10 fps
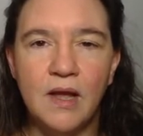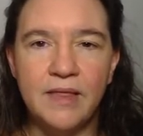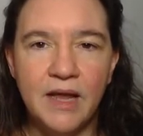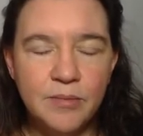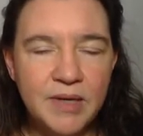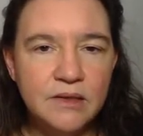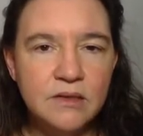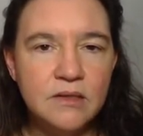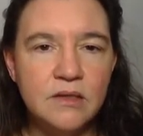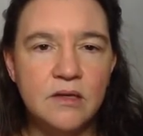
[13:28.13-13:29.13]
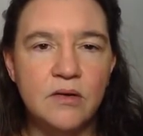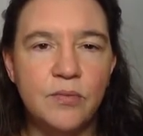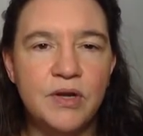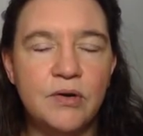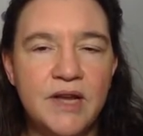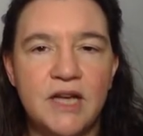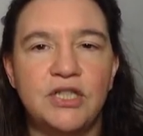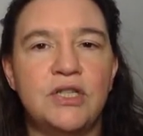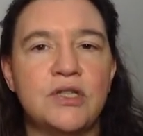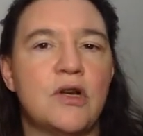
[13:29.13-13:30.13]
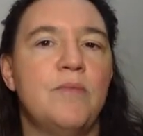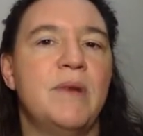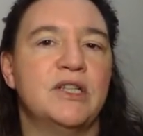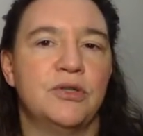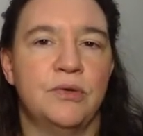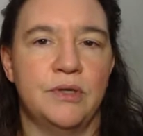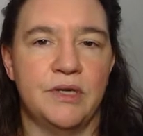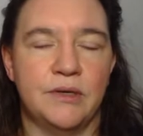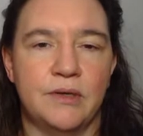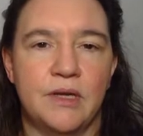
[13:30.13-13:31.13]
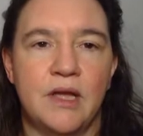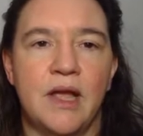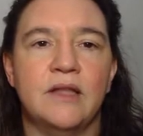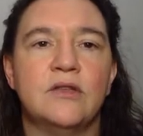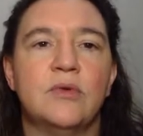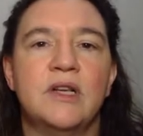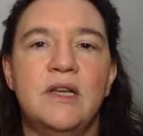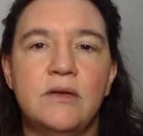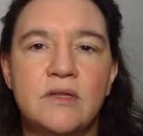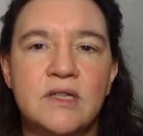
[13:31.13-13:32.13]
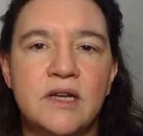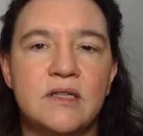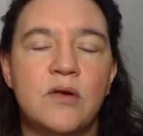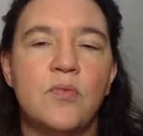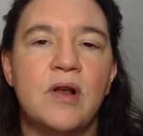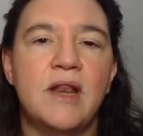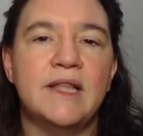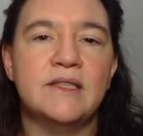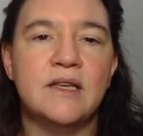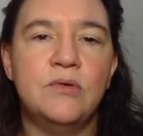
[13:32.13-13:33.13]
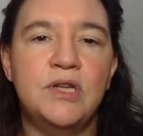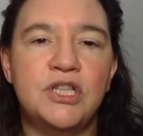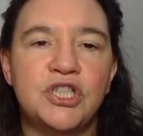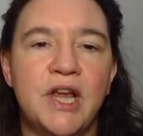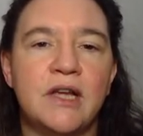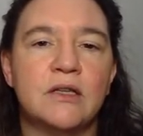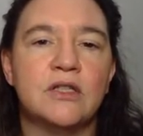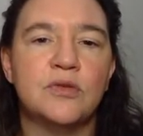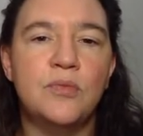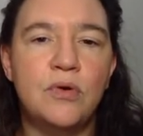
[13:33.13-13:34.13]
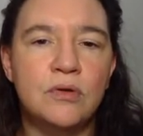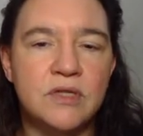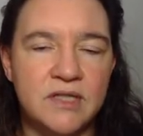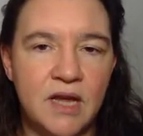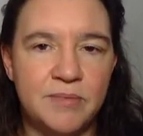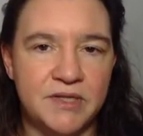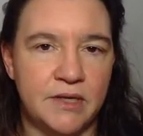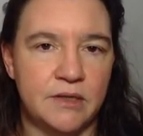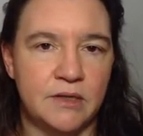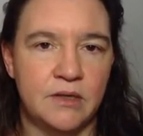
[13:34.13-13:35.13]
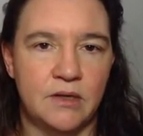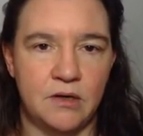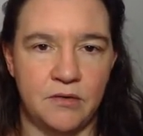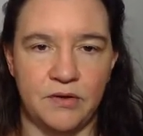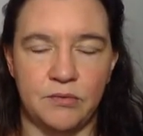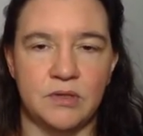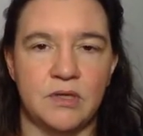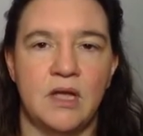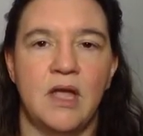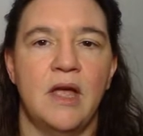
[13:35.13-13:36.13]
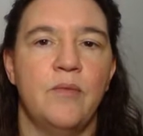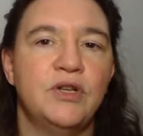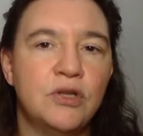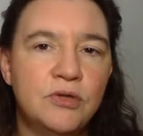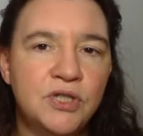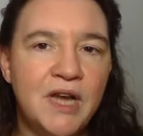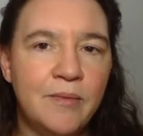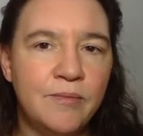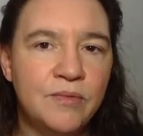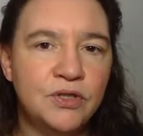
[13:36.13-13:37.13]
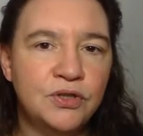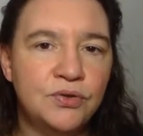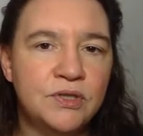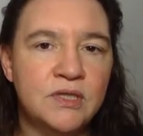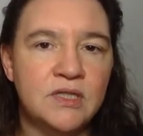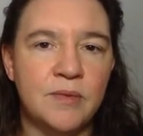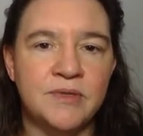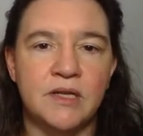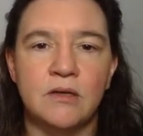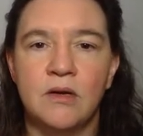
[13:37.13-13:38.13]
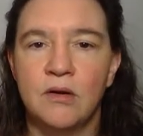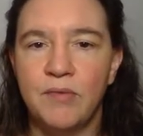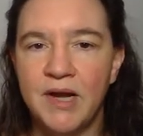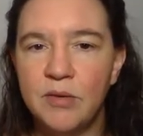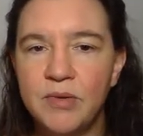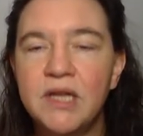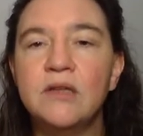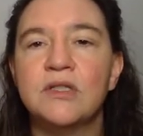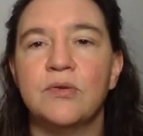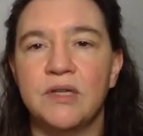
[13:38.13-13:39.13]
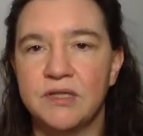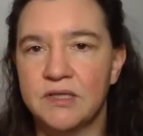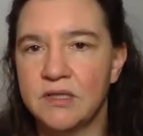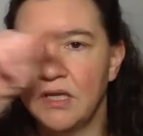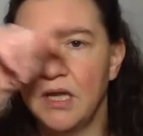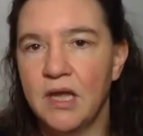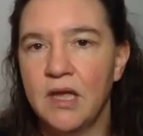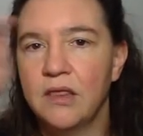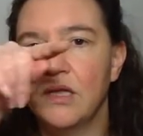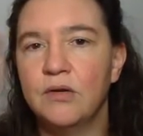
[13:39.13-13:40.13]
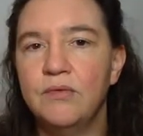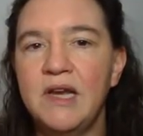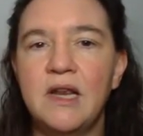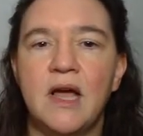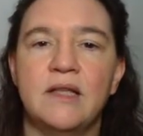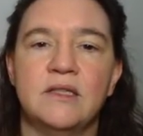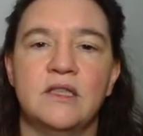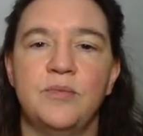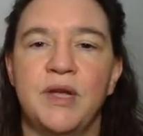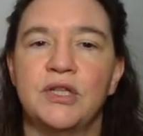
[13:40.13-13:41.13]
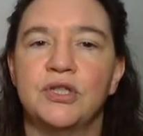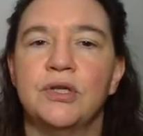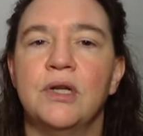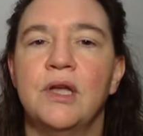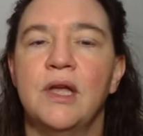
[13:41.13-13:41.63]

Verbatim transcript: that means we could actually stop much earlier. And so what Leon says, well, let's only check a small subset of those. We should check, choose a subset randomly. So this is the, the green lines in the picture.